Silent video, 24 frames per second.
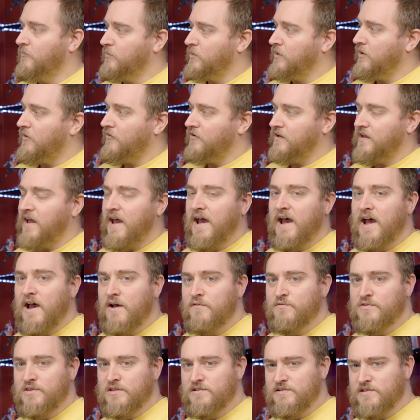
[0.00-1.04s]
We already
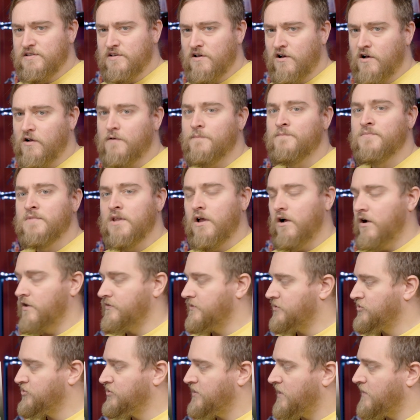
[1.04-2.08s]
have the Zeong on
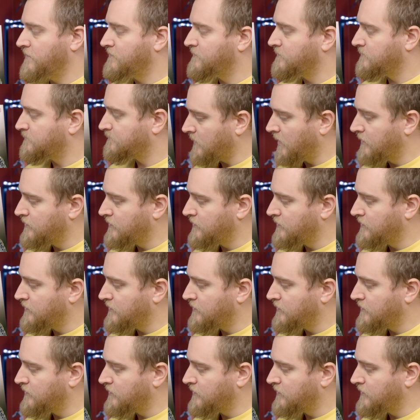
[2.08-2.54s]
the shelf,